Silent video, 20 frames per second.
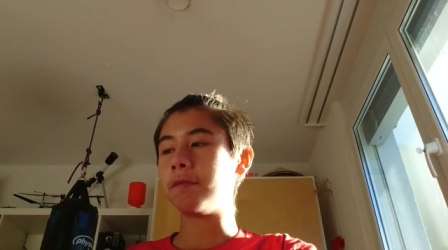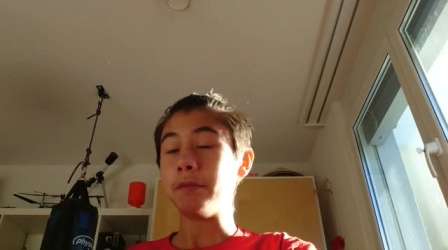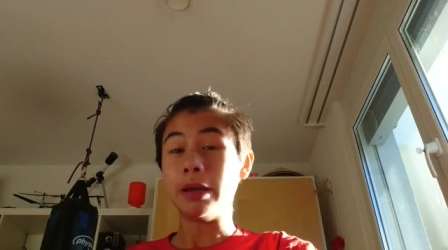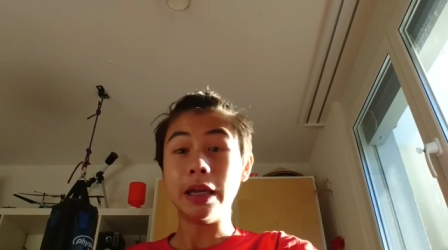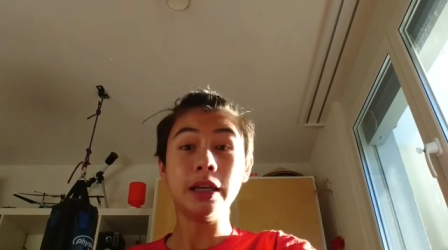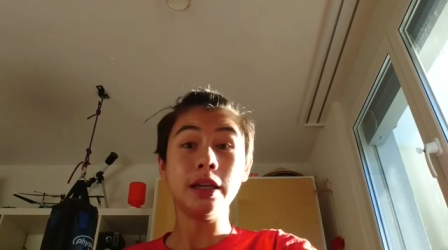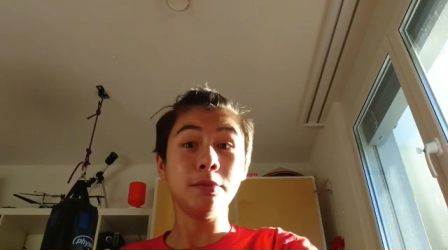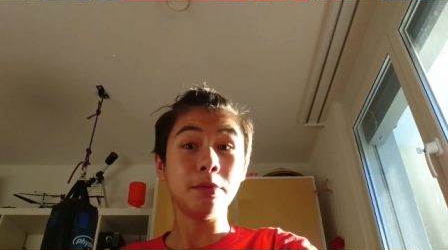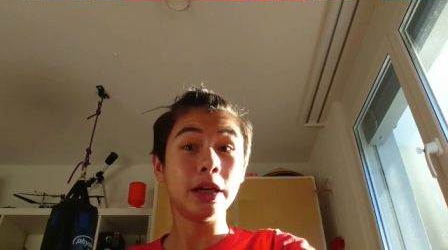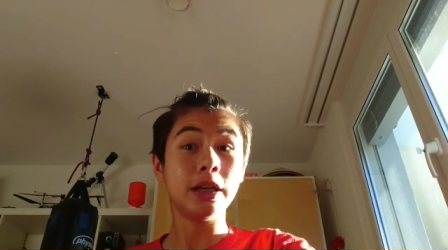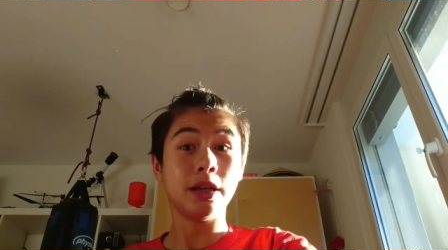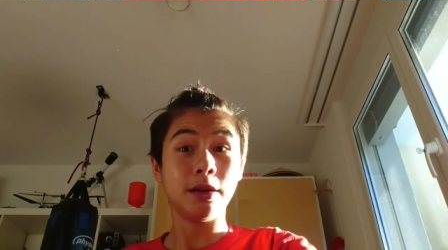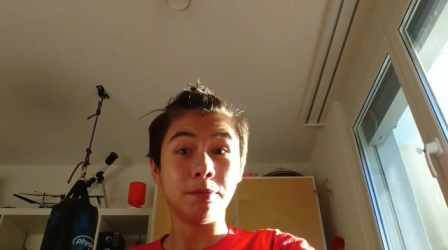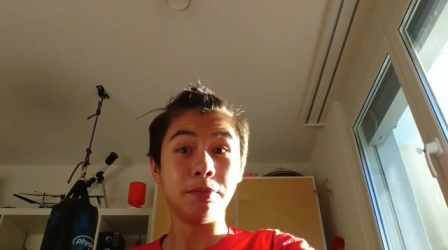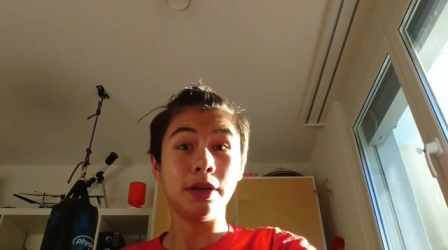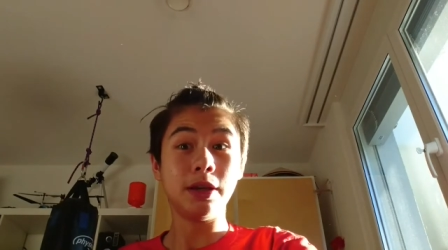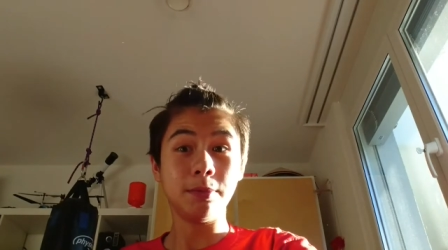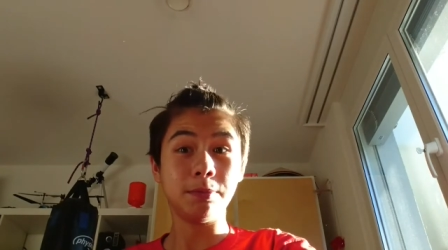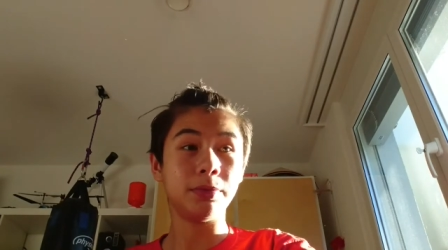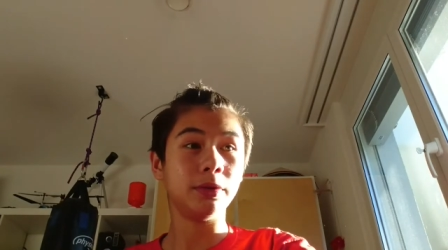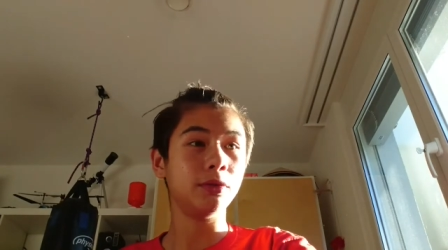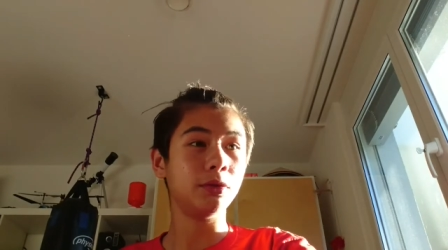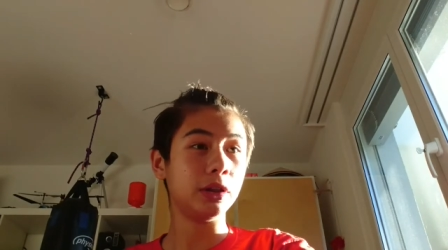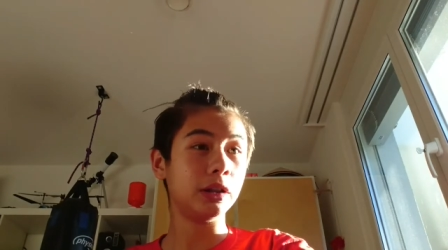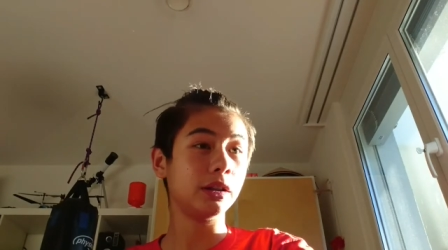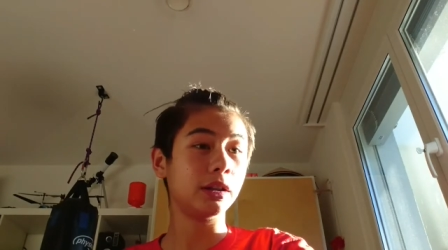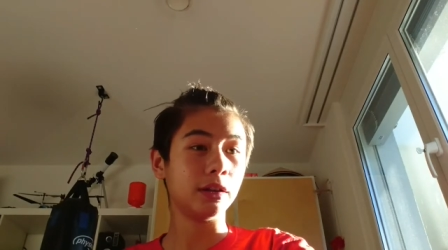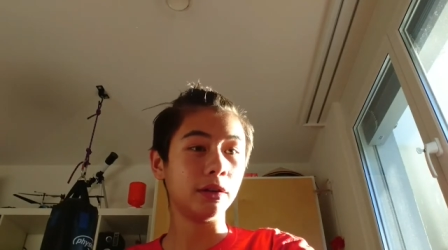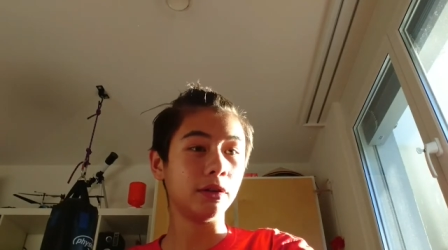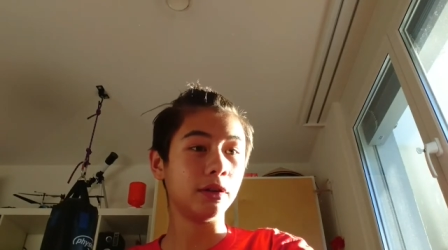many, many people
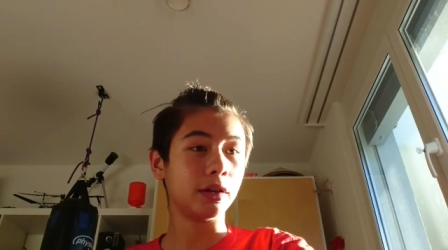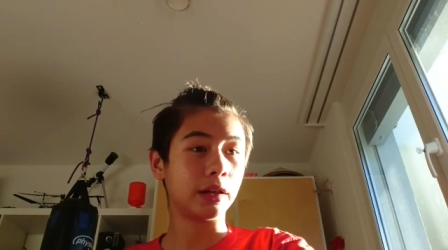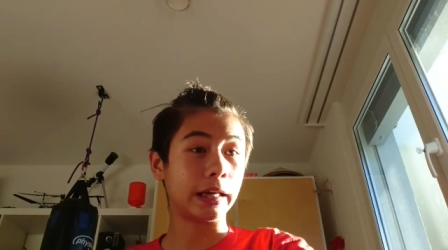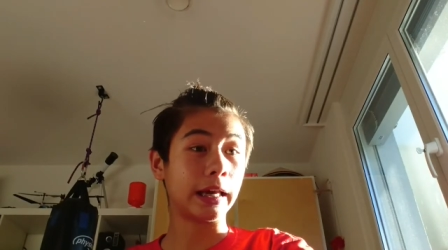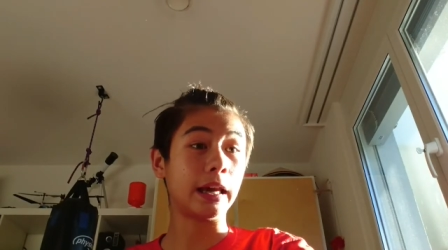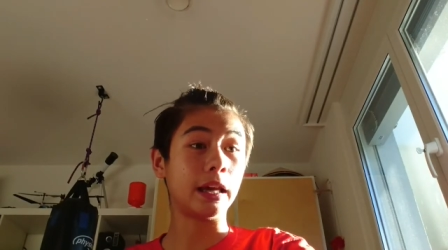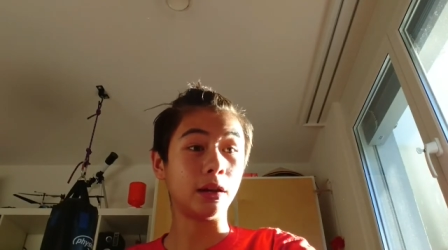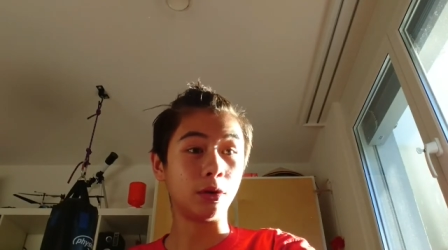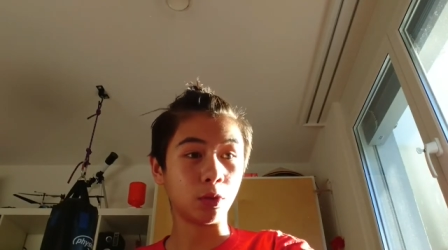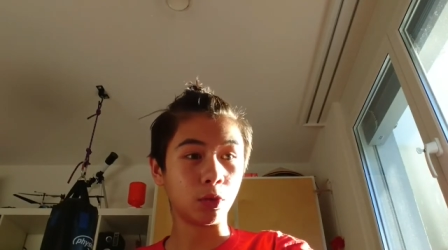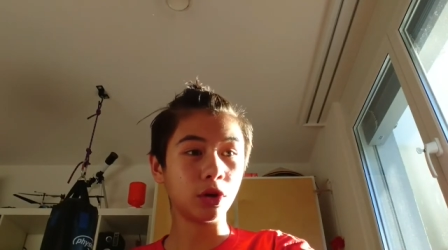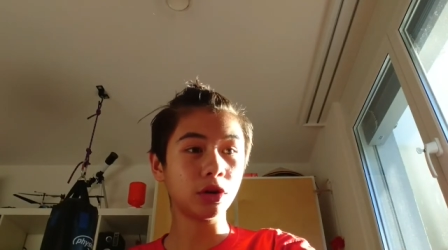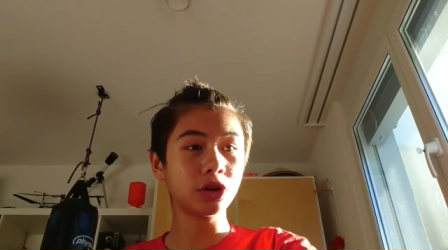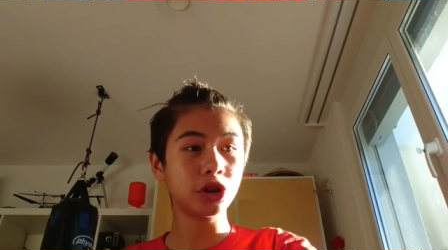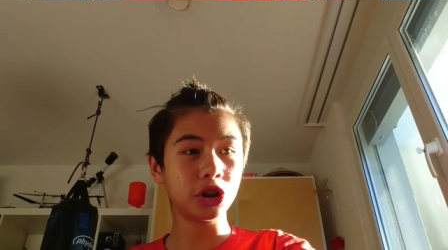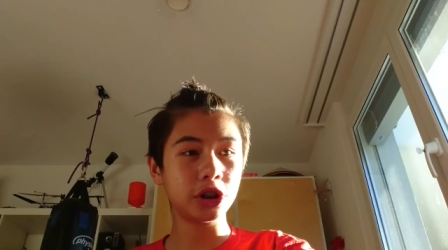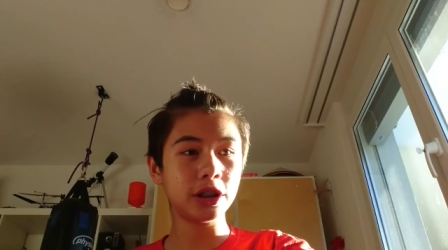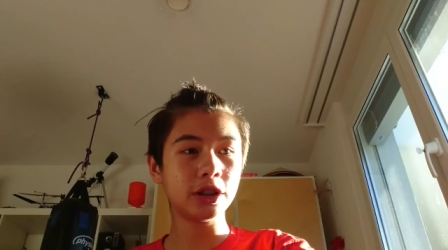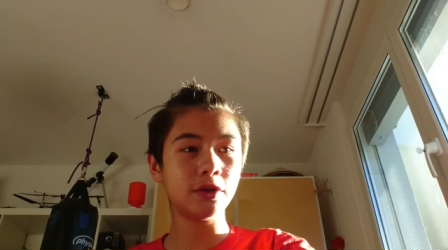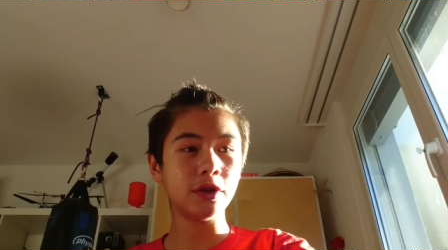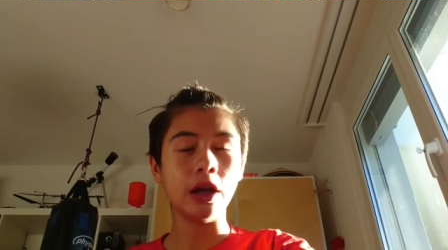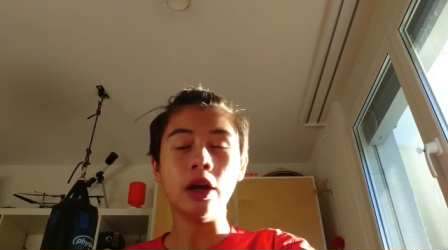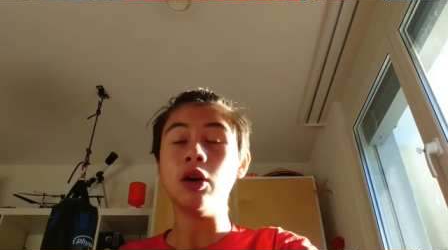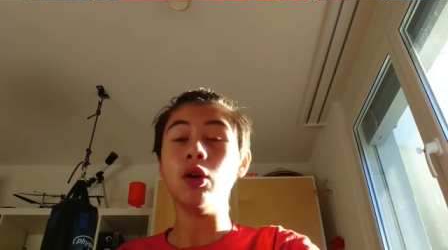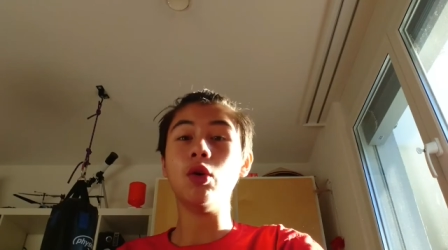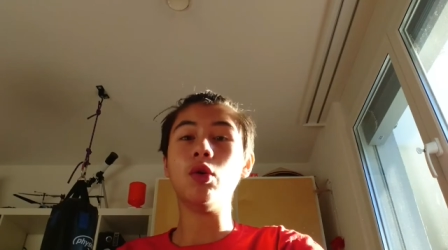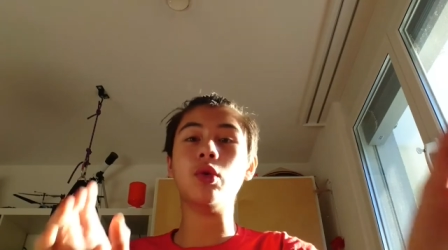will can watch this. Video.